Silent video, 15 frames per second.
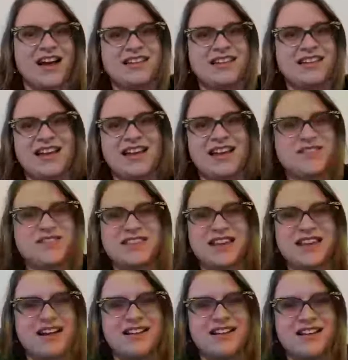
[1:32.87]
And I have to
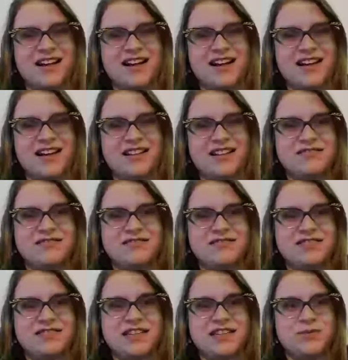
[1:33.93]
say, I
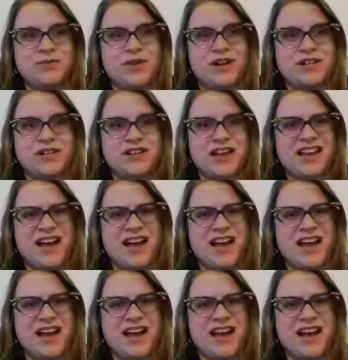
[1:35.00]
didn't watch.